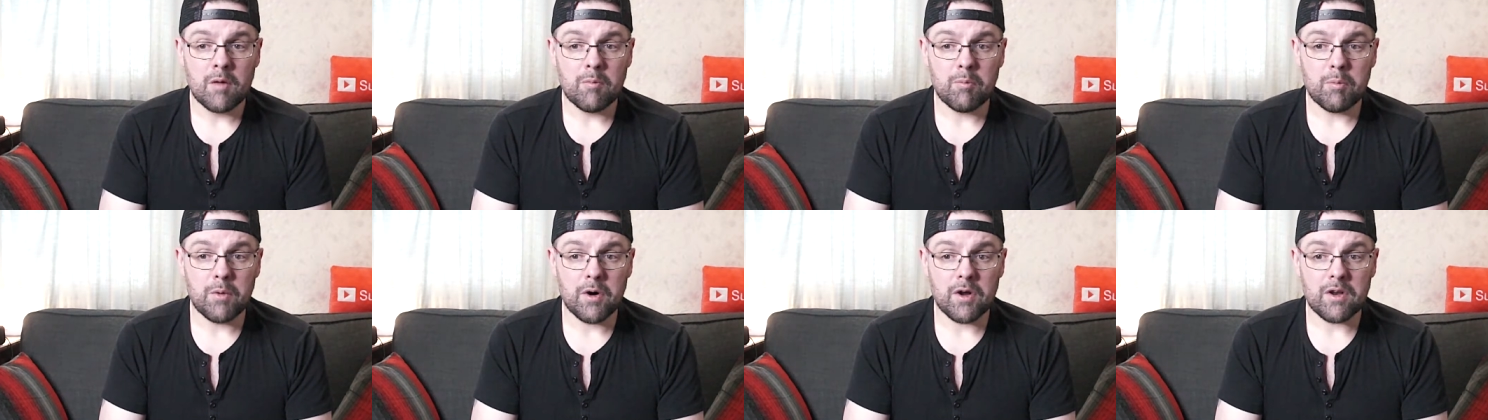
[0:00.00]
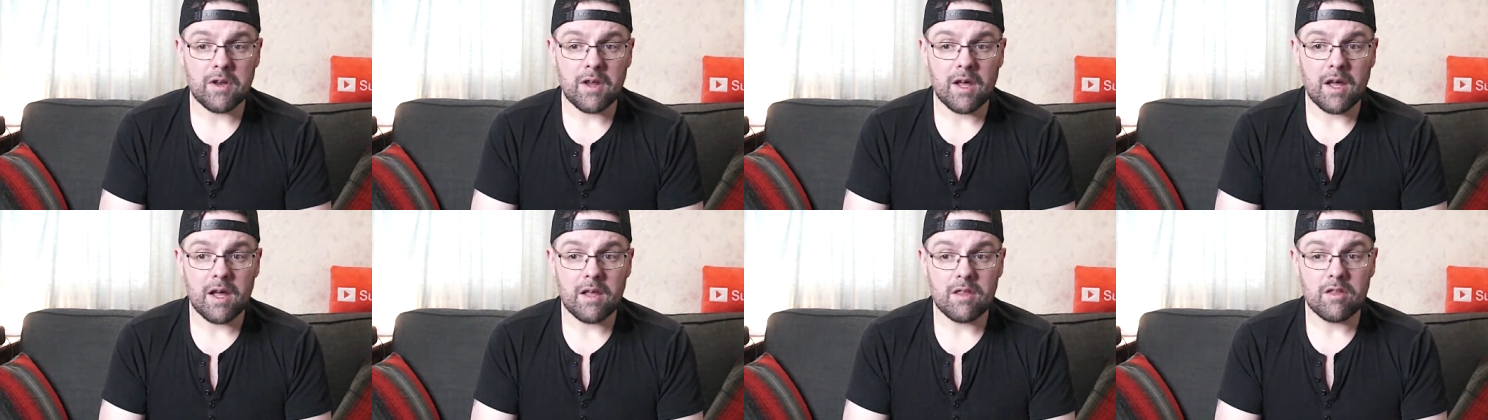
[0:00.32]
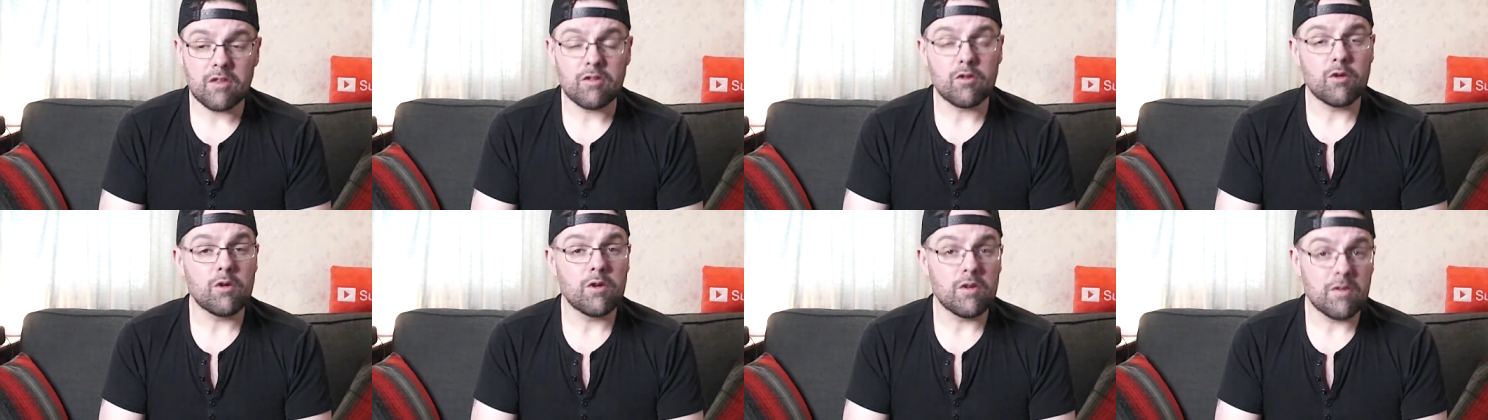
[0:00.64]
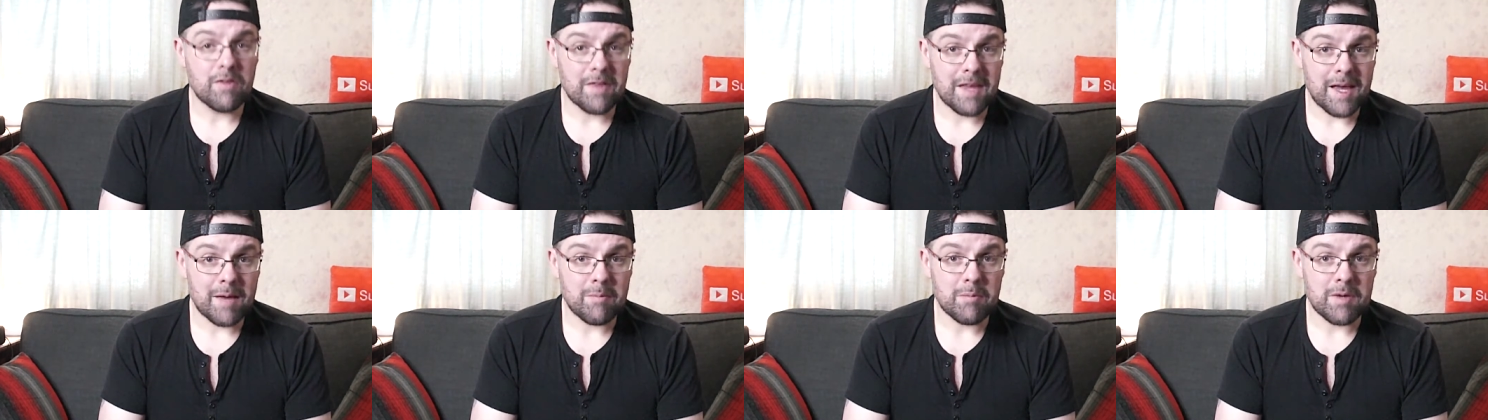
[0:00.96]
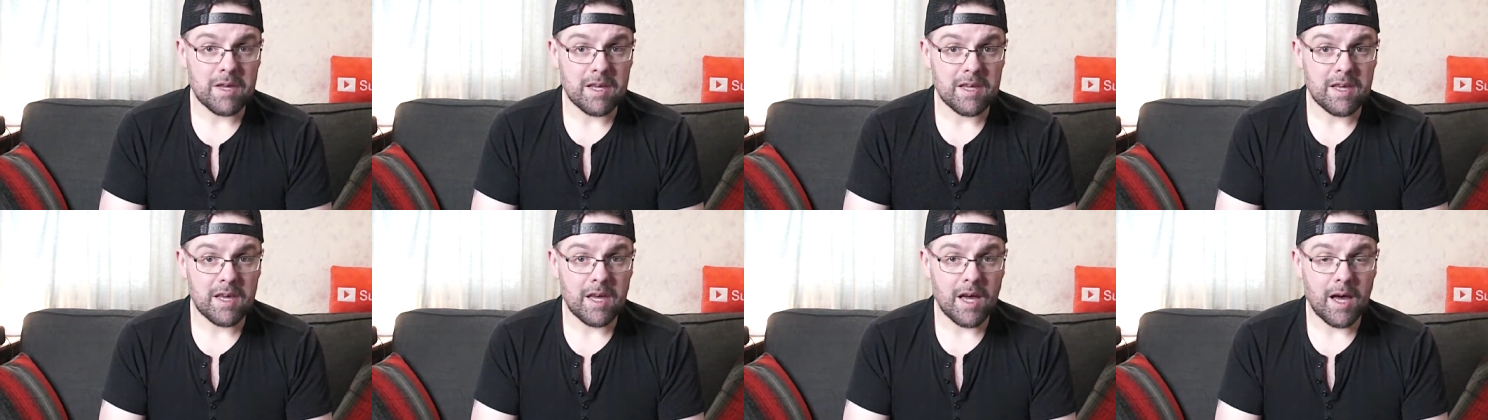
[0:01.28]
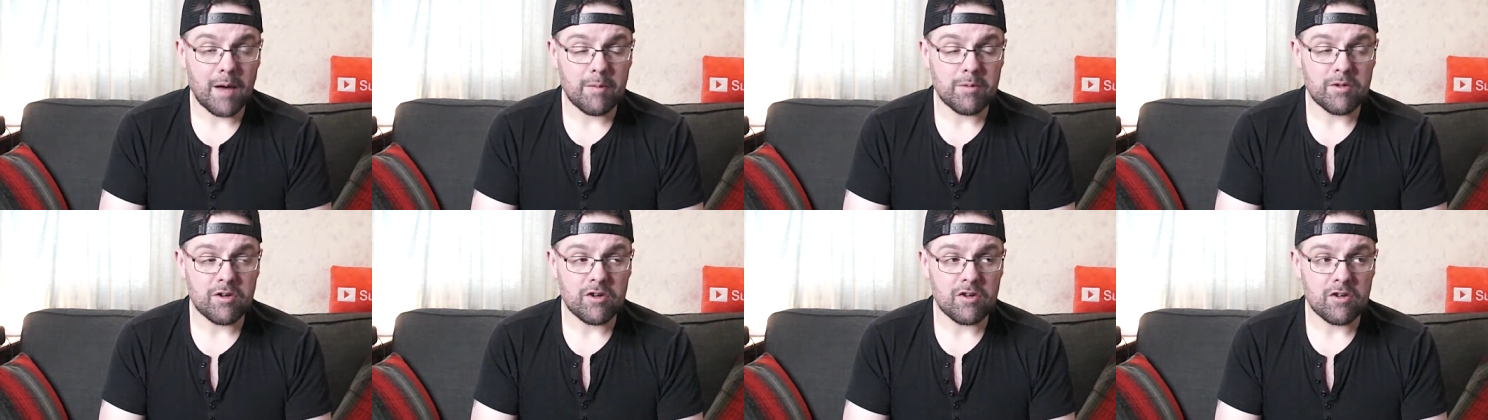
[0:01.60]
But the two of them get
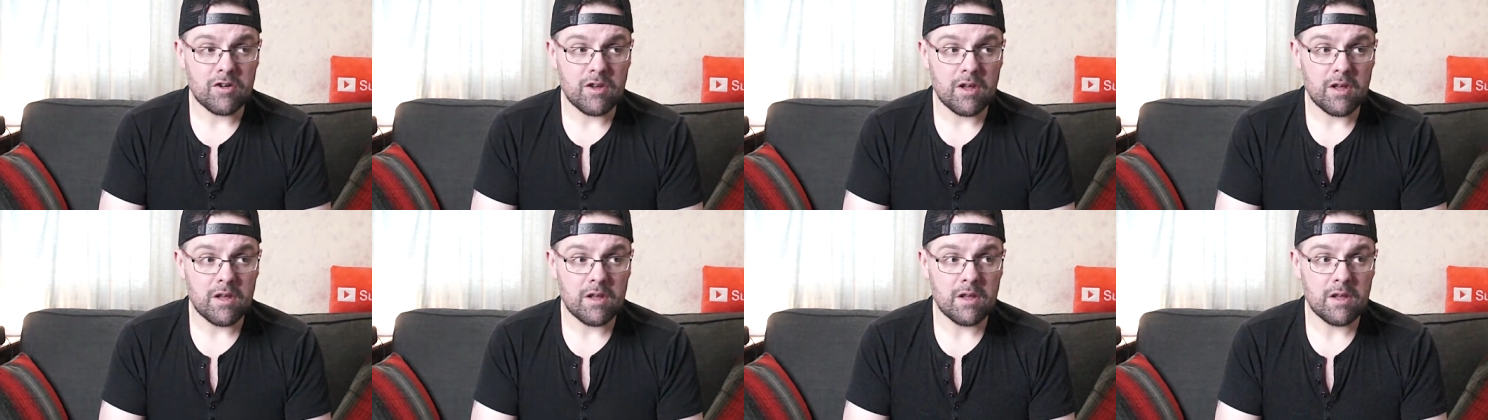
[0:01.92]
captured.